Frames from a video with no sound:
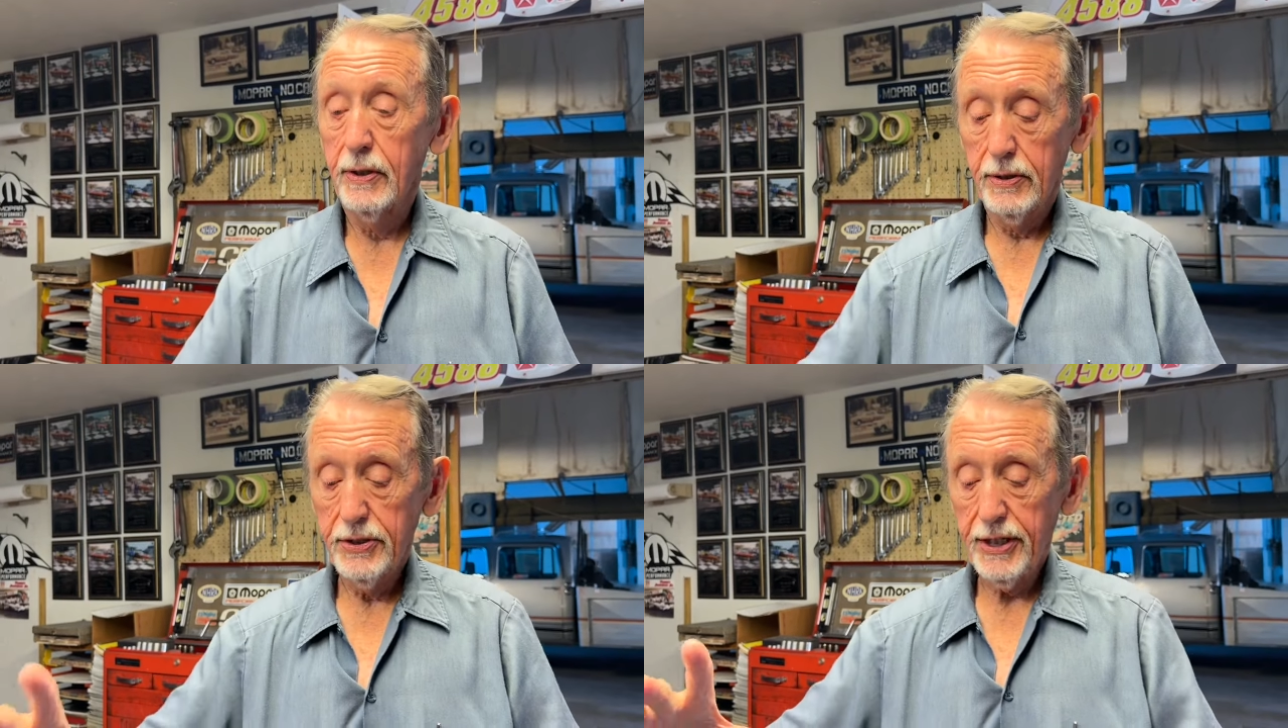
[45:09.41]

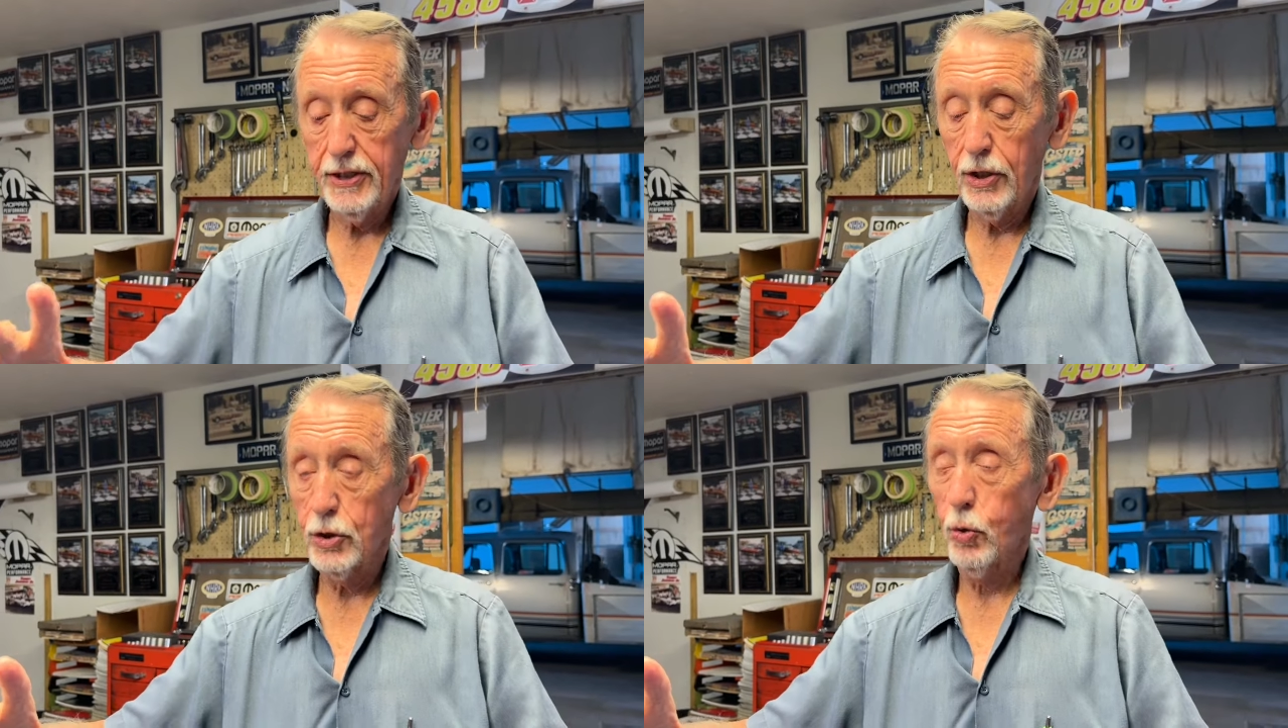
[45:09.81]

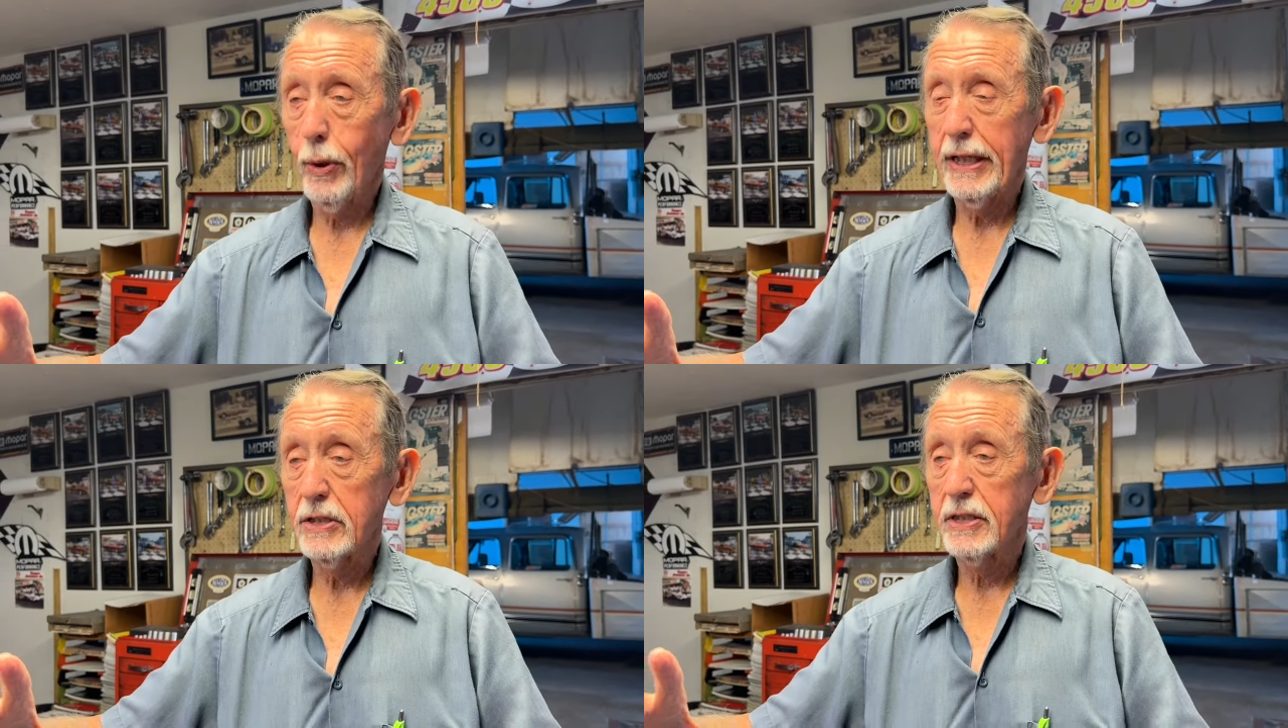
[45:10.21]

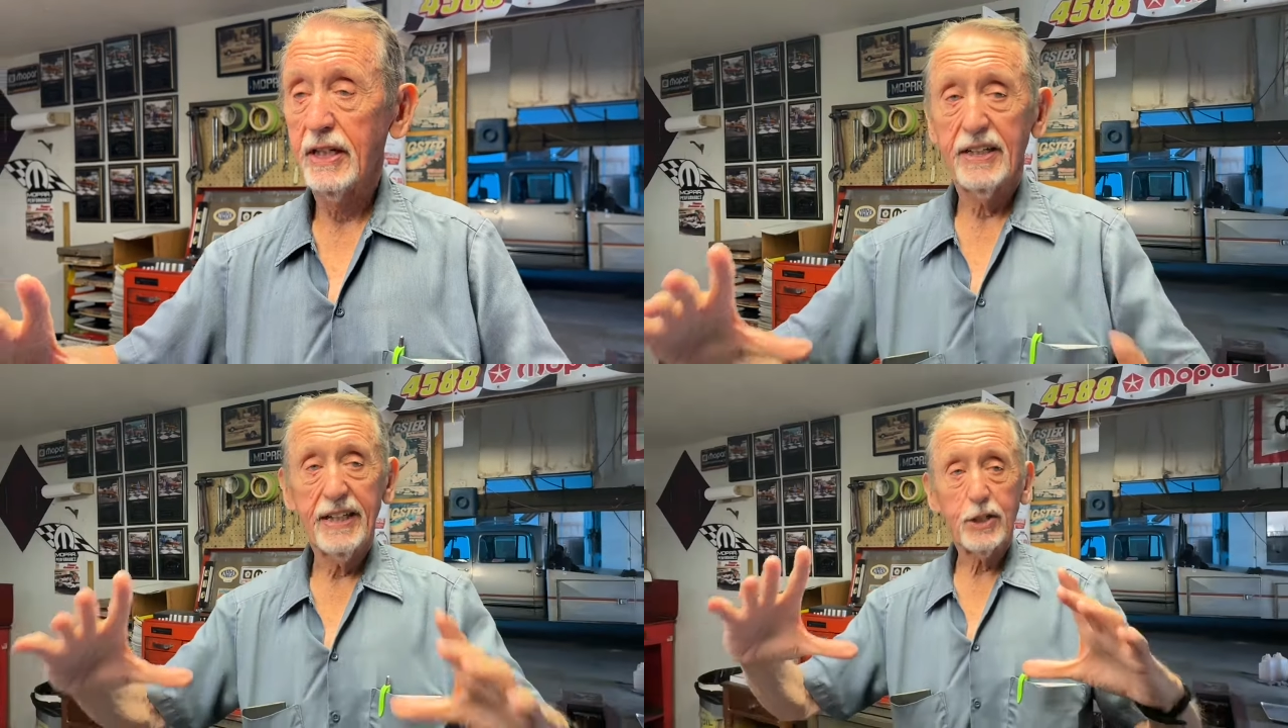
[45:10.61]
10020s,
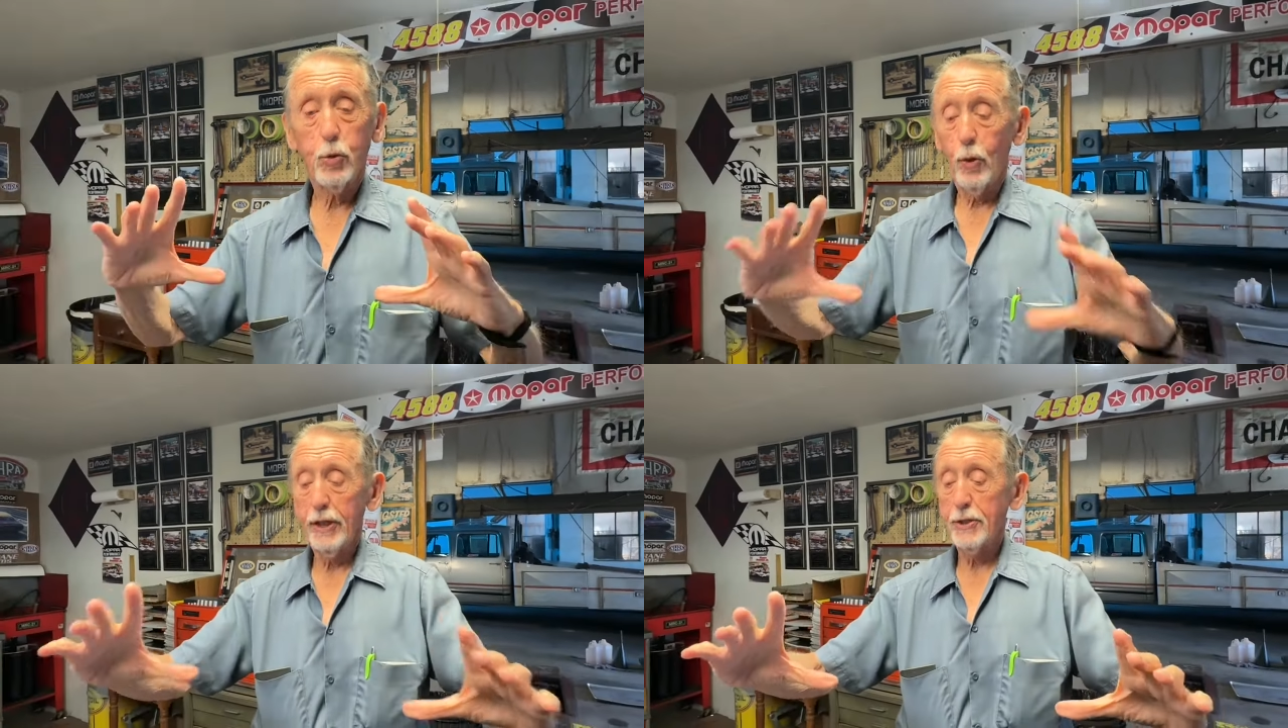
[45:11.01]
that
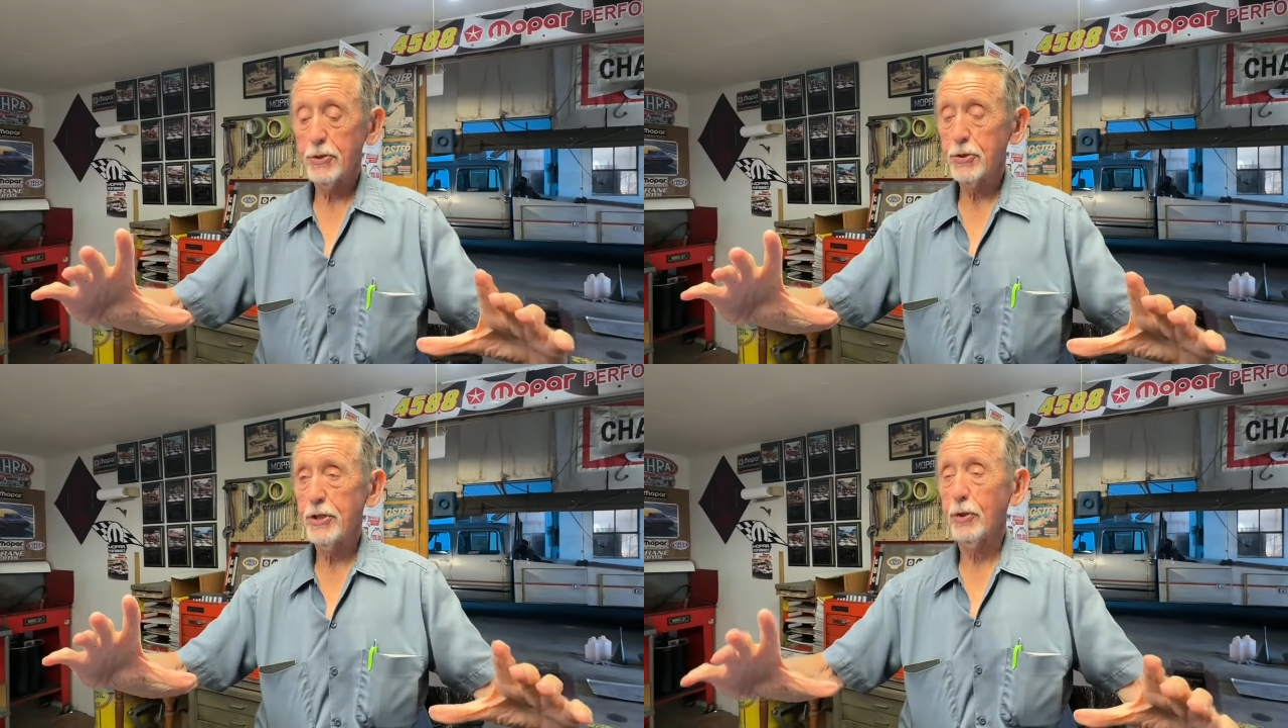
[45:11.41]
20-inch
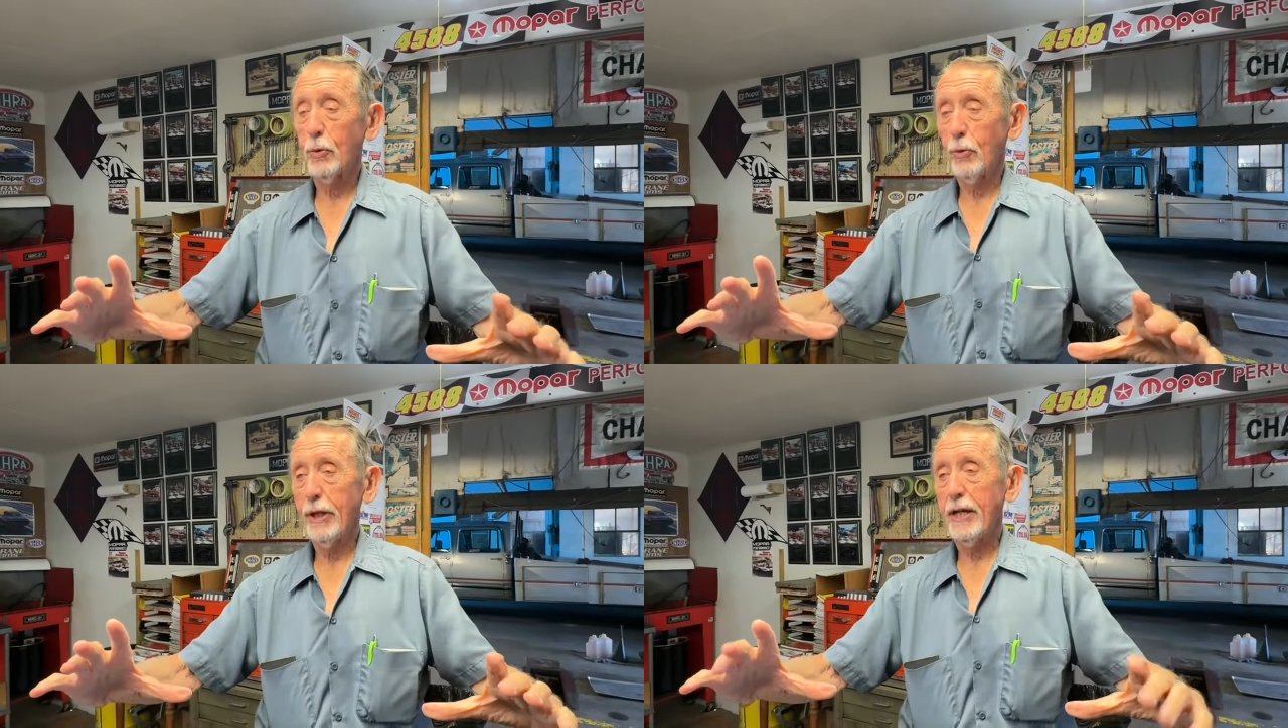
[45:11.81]
steel
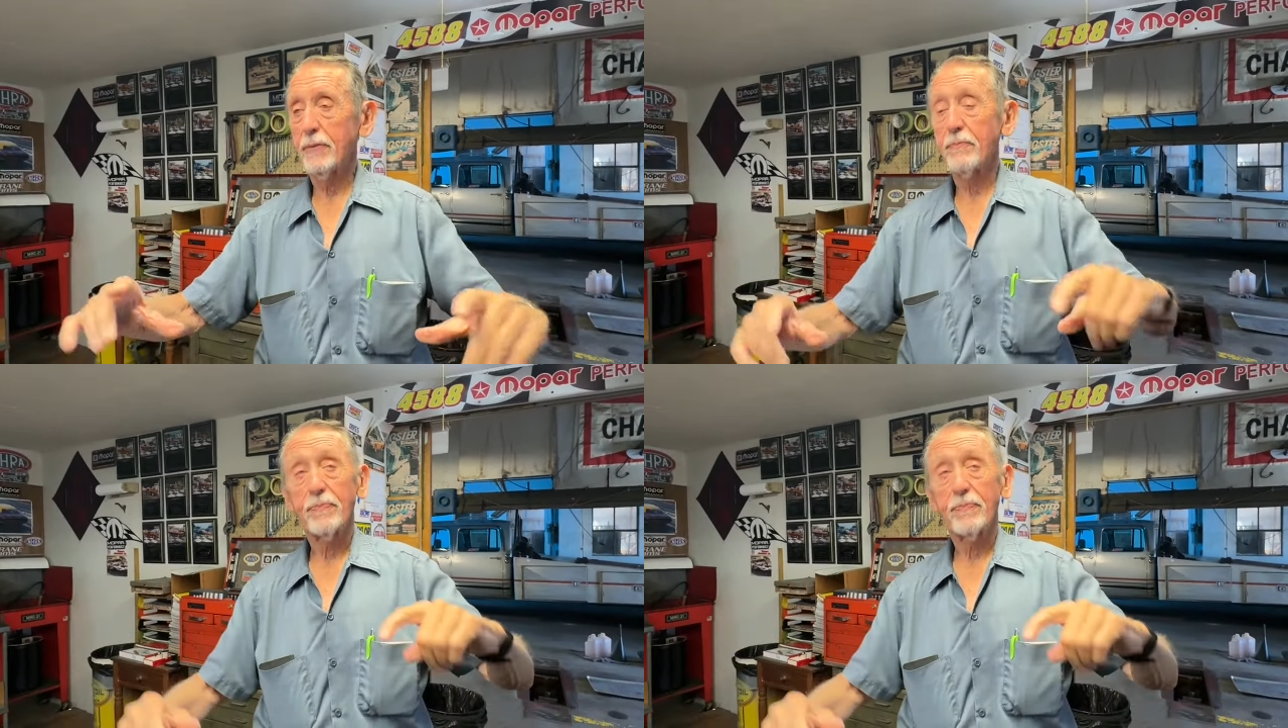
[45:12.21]
ring.